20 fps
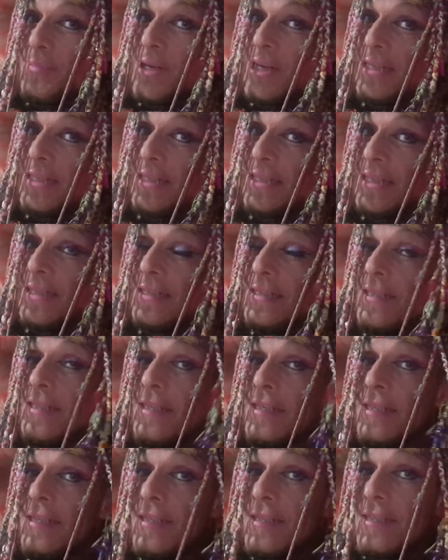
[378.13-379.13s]
blanket.
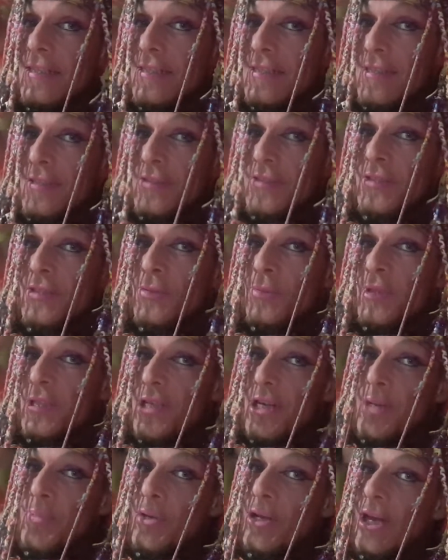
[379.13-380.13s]
It's like Swiss
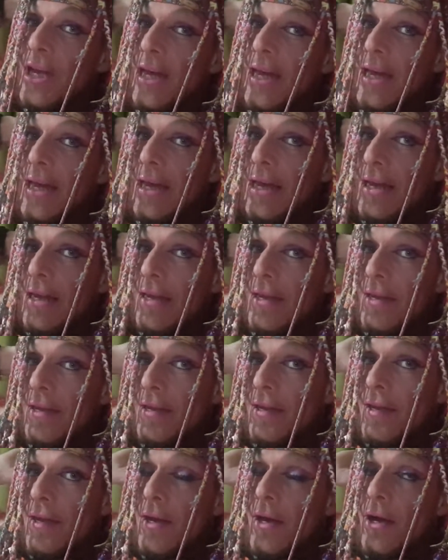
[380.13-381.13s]
Army hair.
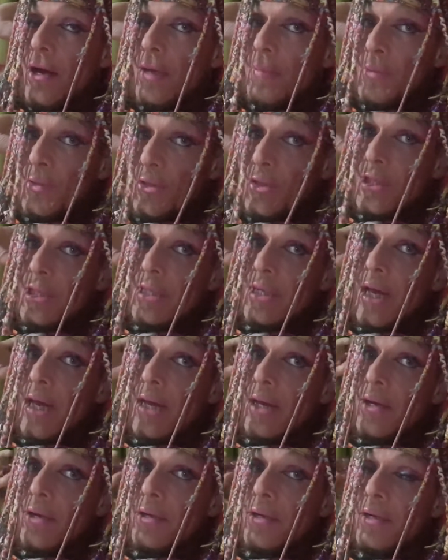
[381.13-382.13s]
I'm gonna
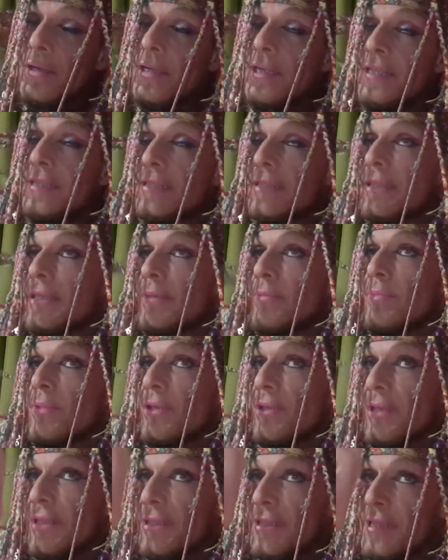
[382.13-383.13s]
get. Oh, I need to keep
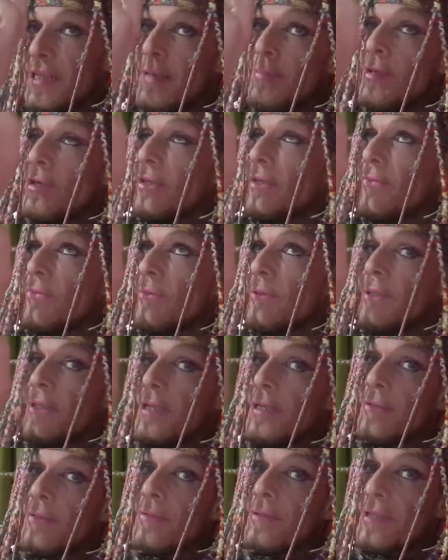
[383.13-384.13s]
looking for one.
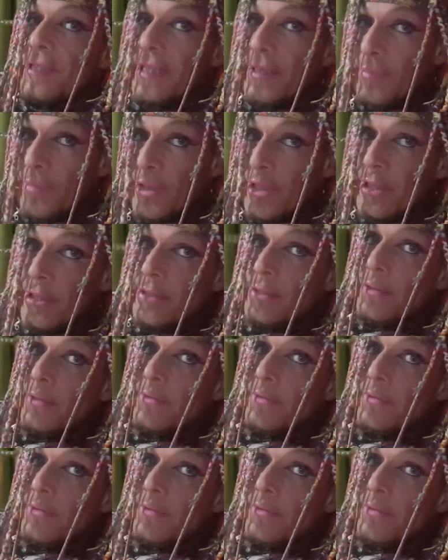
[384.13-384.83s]
No, I keep meaning to